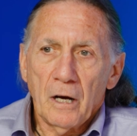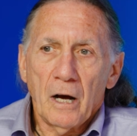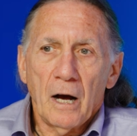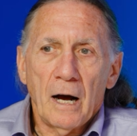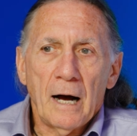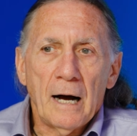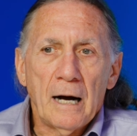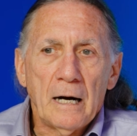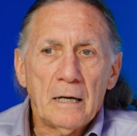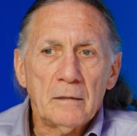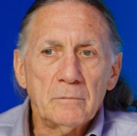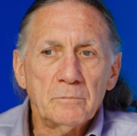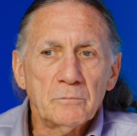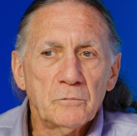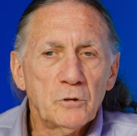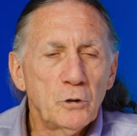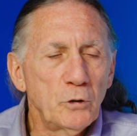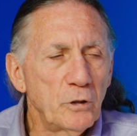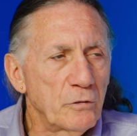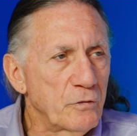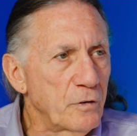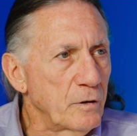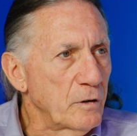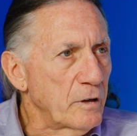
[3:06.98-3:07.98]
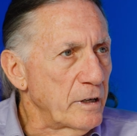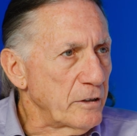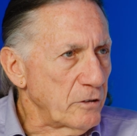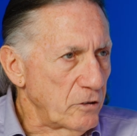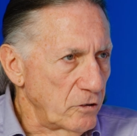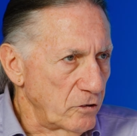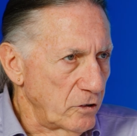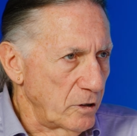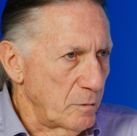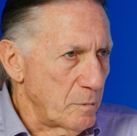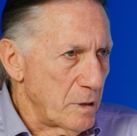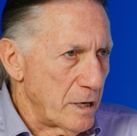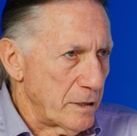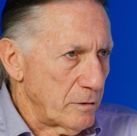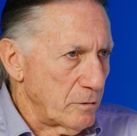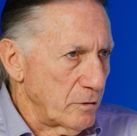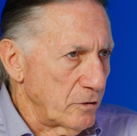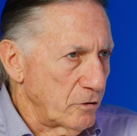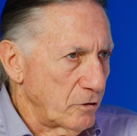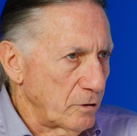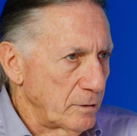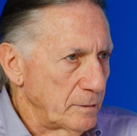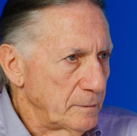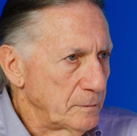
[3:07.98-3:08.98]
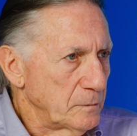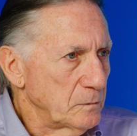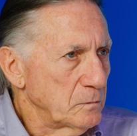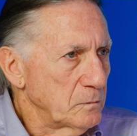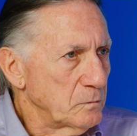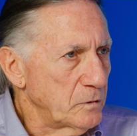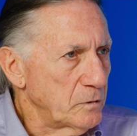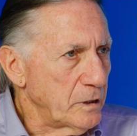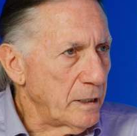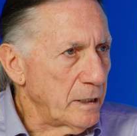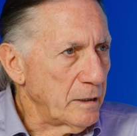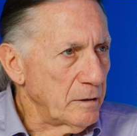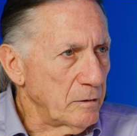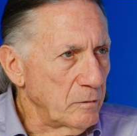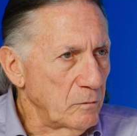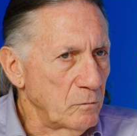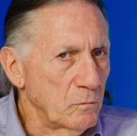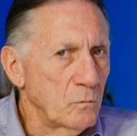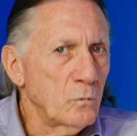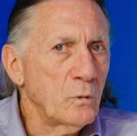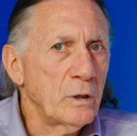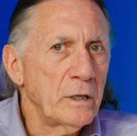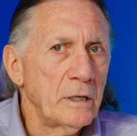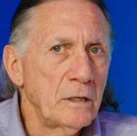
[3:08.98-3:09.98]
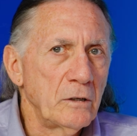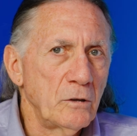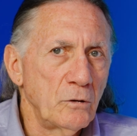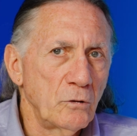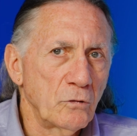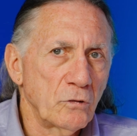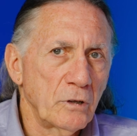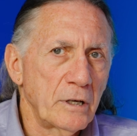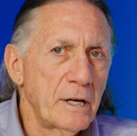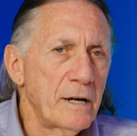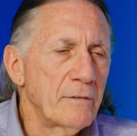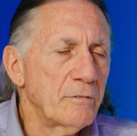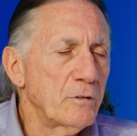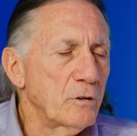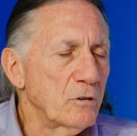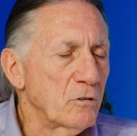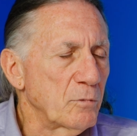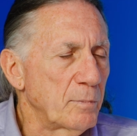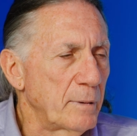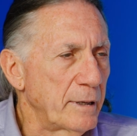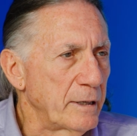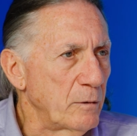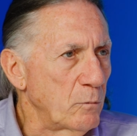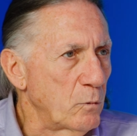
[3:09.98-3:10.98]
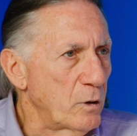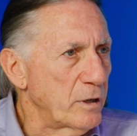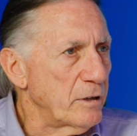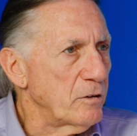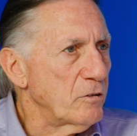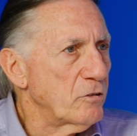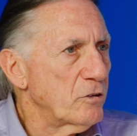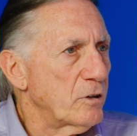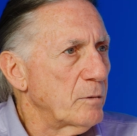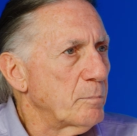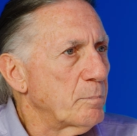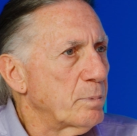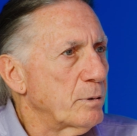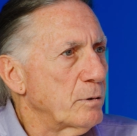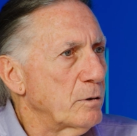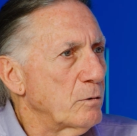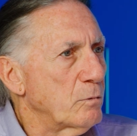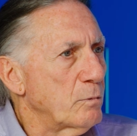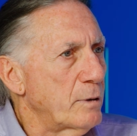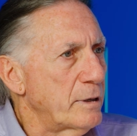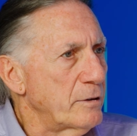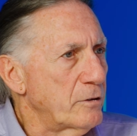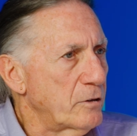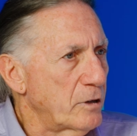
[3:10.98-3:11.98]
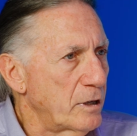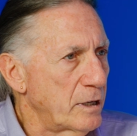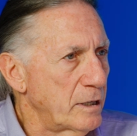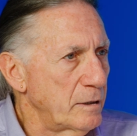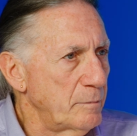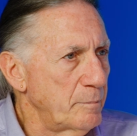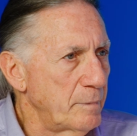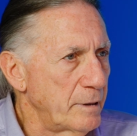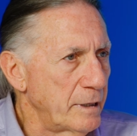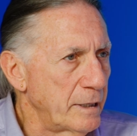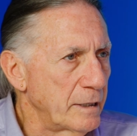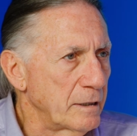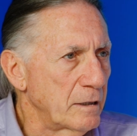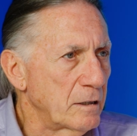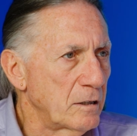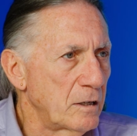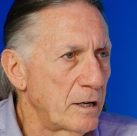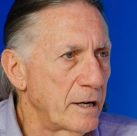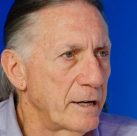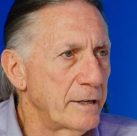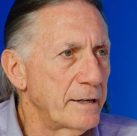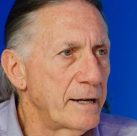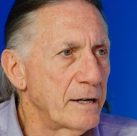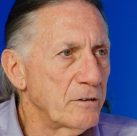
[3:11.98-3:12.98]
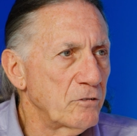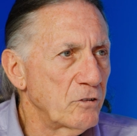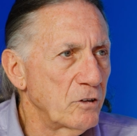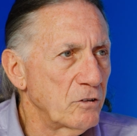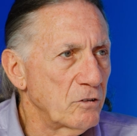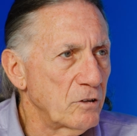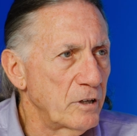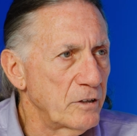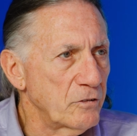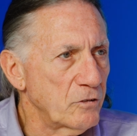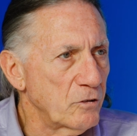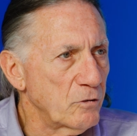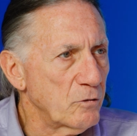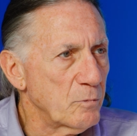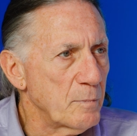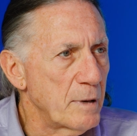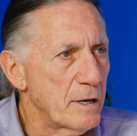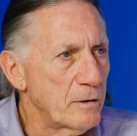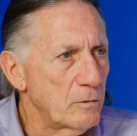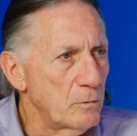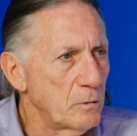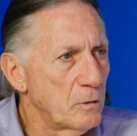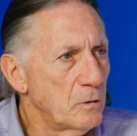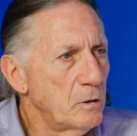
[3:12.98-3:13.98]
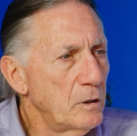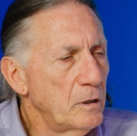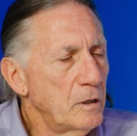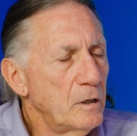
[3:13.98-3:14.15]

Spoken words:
2 different licensing models that we usually have to explain. One is the per runtime and client access license model.